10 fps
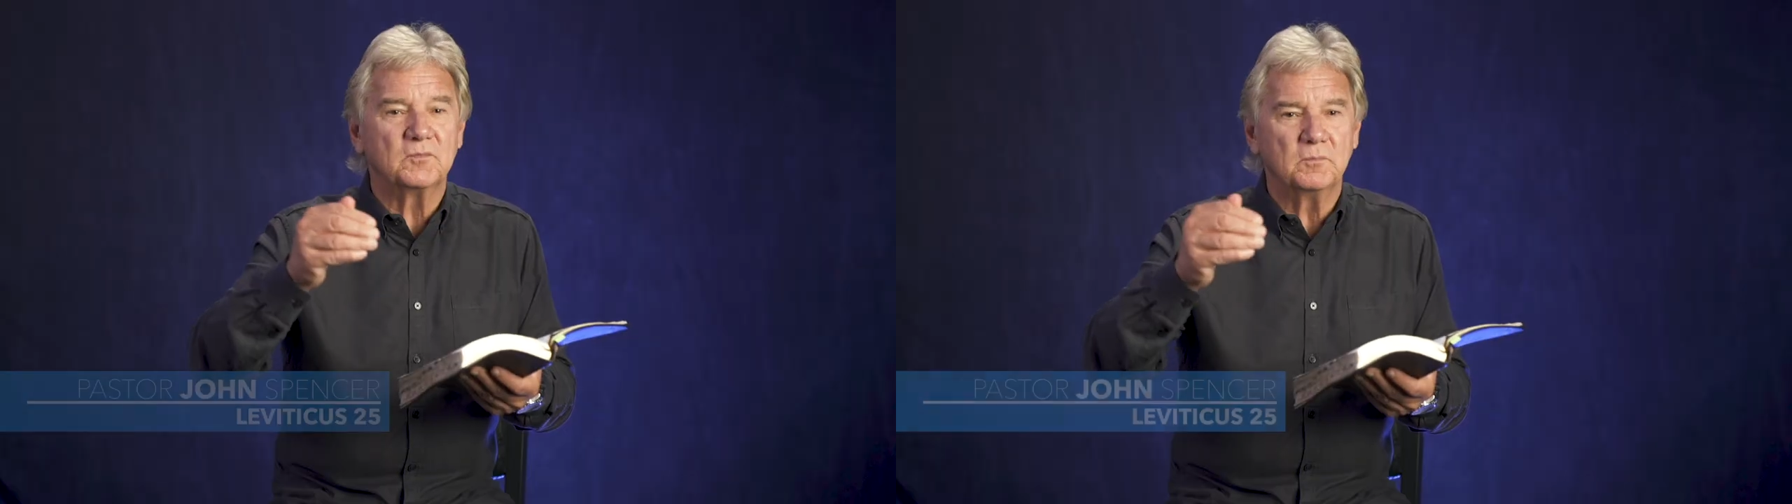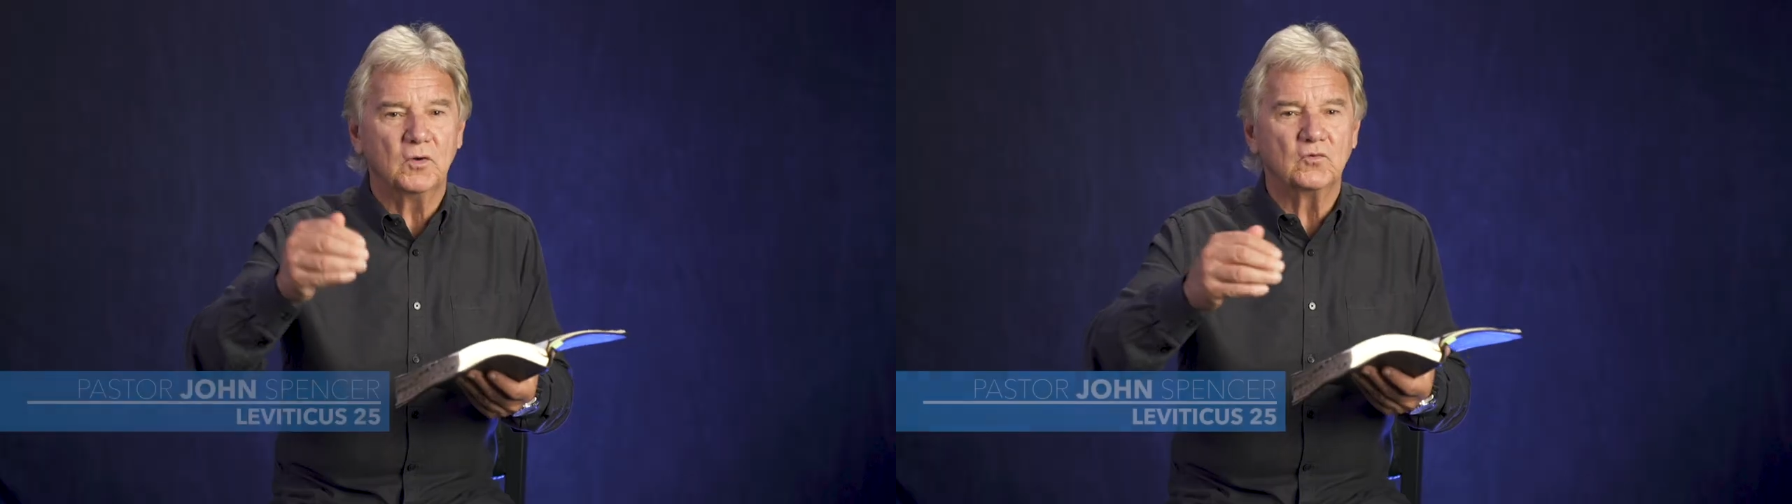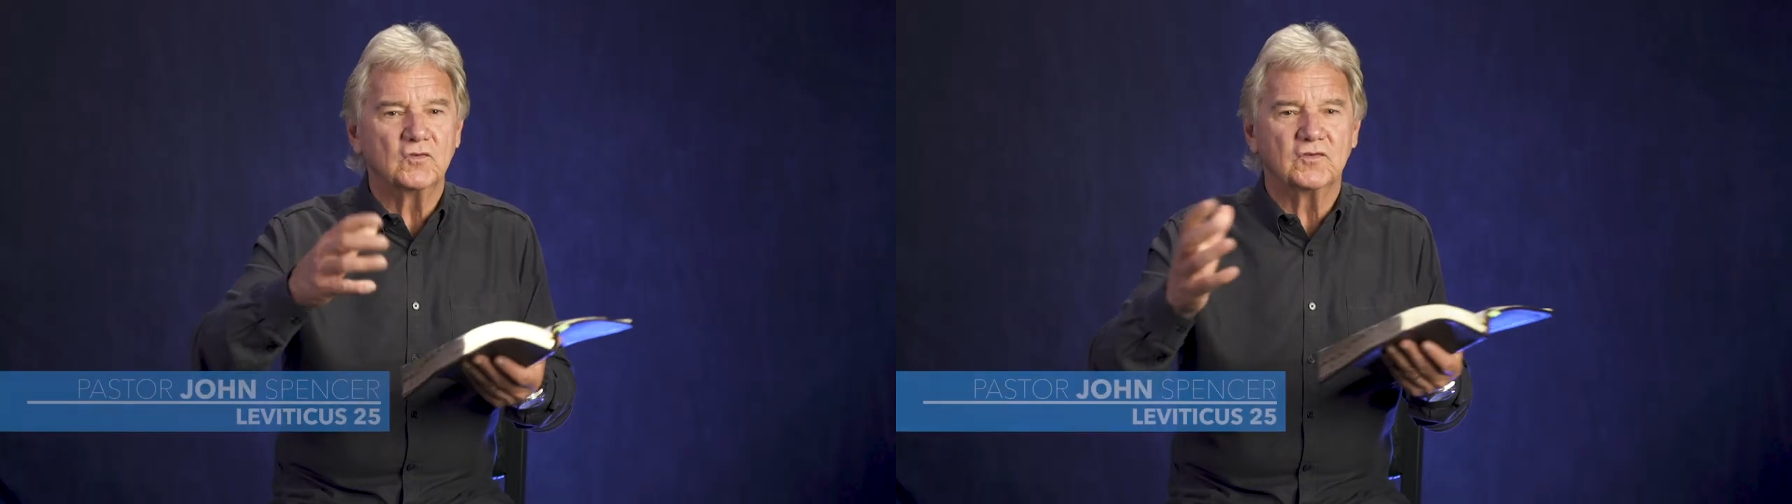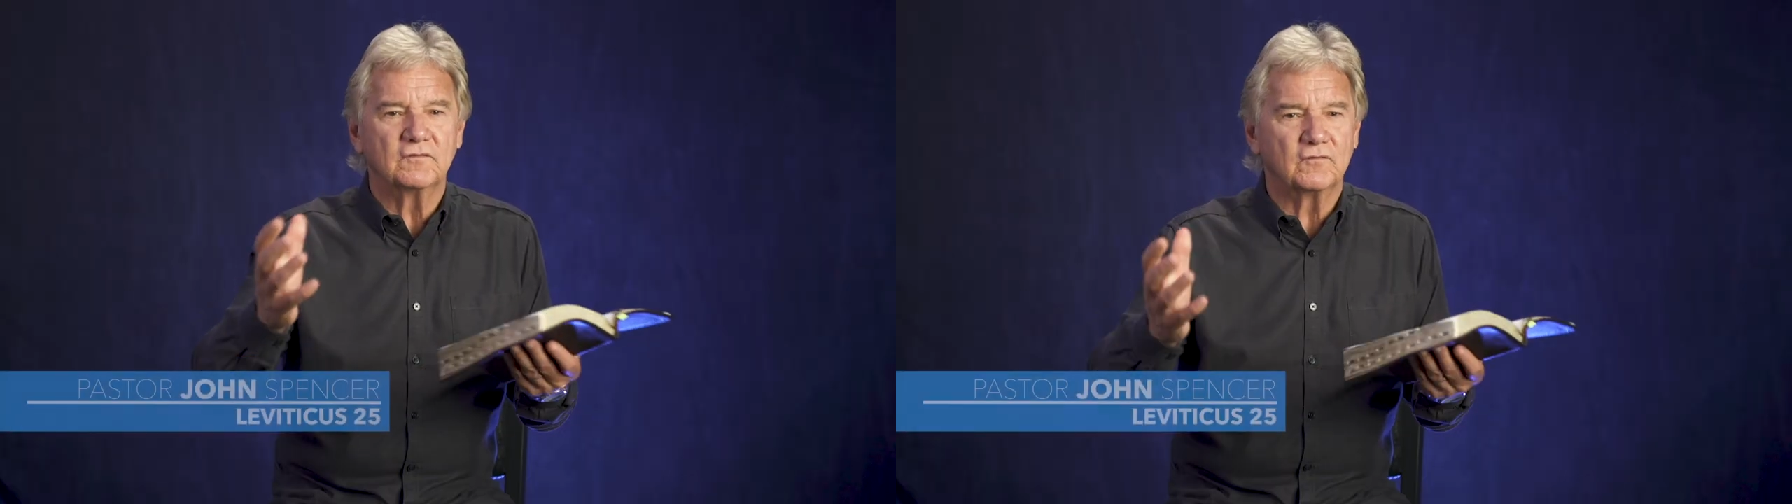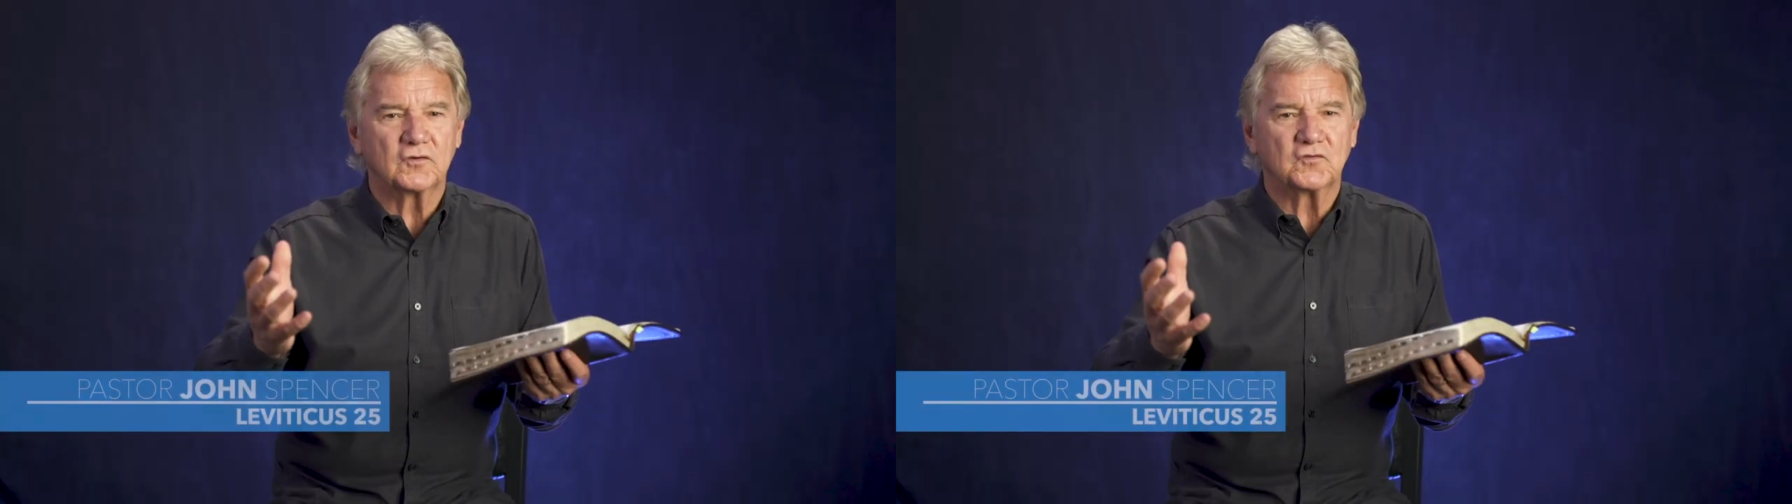to Moses
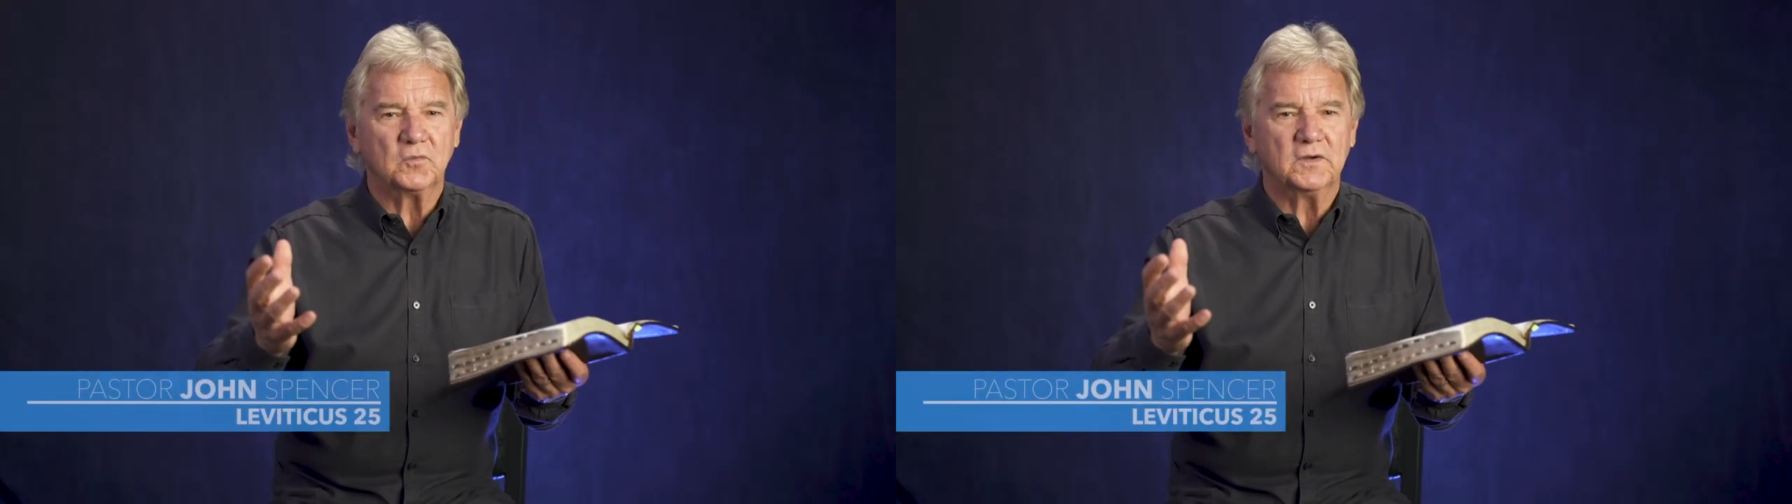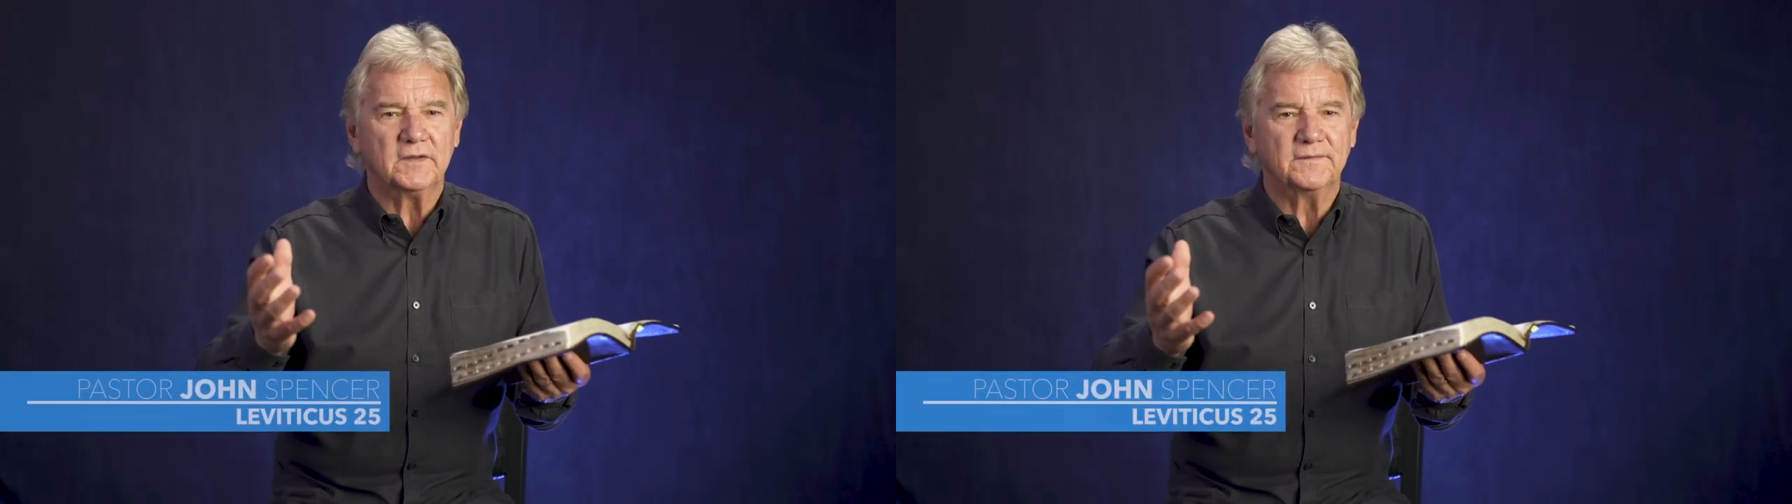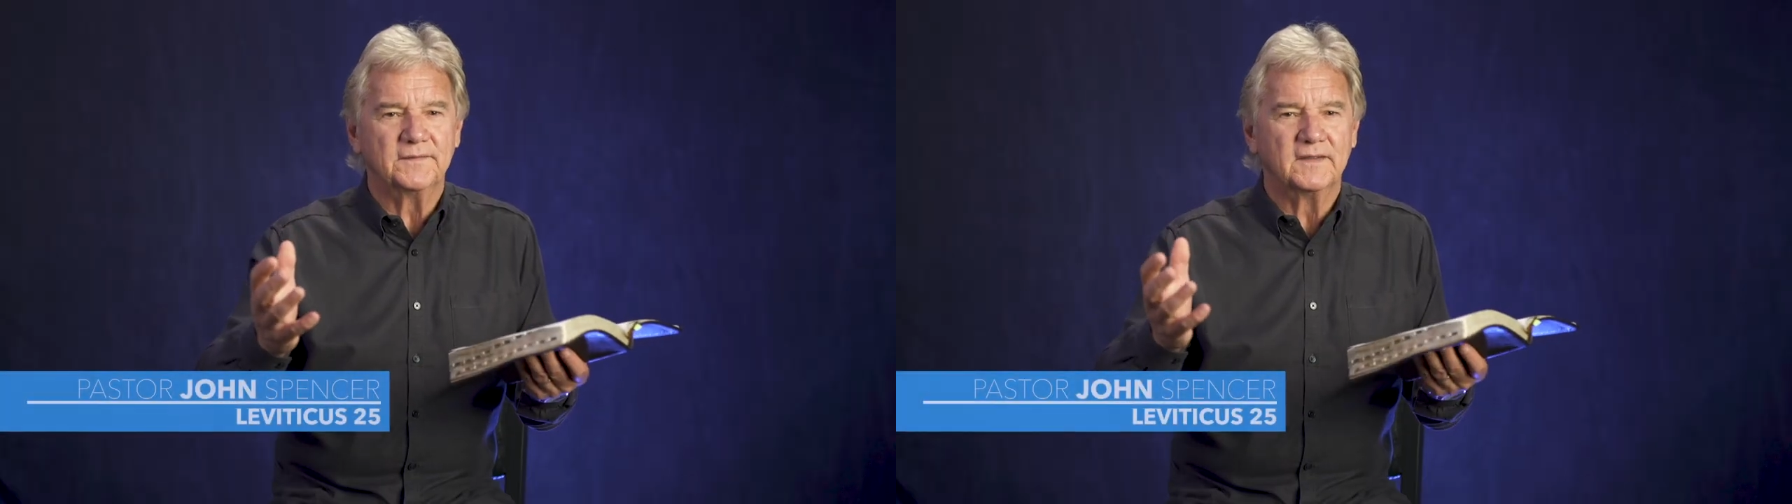in verse 1.